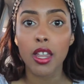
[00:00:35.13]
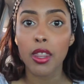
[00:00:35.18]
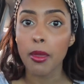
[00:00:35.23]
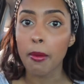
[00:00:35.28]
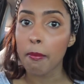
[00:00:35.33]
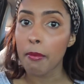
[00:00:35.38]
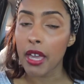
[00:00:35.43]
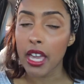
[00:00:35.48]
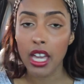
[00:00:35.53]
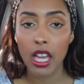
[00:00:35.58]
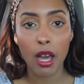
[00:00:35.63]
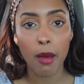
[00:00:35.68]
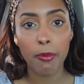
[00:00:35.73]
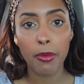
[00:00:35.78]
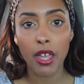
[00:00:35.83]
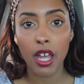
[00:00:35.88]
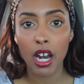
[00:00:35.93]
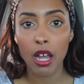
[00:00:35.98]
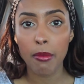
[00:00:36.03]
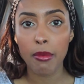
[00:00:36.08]
the makeup
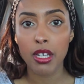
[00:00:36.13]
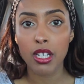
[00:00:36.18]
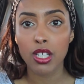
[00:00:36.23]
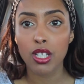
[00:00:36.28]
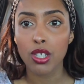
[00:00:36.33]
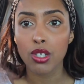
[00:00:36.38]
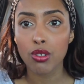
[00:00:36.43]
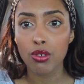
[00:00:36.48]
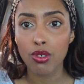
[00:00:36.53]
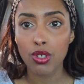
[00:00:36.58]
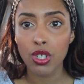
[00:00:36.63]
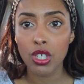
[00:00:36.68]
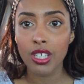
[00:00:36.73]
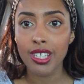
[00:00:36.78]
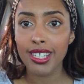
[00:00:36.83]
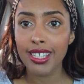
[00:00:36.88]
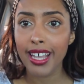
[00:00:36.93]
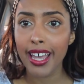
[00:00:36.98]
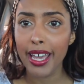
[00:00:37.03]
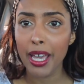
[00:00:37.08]
that I'm into,
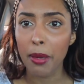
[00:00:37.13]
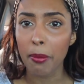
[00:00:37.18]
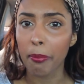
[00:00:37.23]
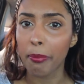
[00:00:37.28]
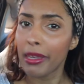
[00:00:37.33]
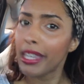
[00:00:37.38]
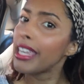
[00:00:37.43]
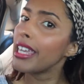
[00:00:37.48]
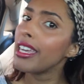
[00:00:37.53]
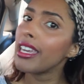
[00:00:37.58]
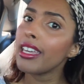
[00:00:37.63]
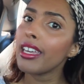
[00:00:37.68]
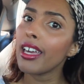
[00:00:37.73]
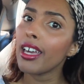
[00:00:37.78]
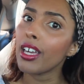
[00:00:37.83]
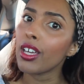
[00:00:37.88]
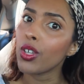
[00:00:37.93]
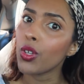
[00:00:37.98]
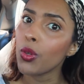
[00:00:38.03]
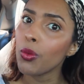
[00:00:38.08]
just like
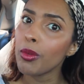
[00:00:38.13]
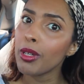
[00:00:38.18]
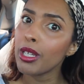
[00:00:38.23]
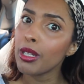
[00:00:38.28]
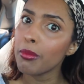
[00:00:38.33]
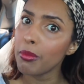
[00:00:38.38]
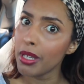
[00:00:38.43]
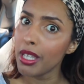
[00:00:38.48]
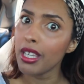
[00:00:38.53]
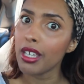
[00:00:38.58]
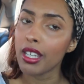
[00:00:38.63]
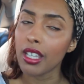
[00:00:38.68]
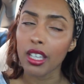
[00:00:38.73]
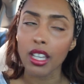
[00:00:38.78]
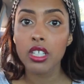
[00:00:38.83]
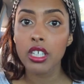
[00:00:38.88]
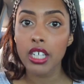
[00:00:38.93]
being a human being.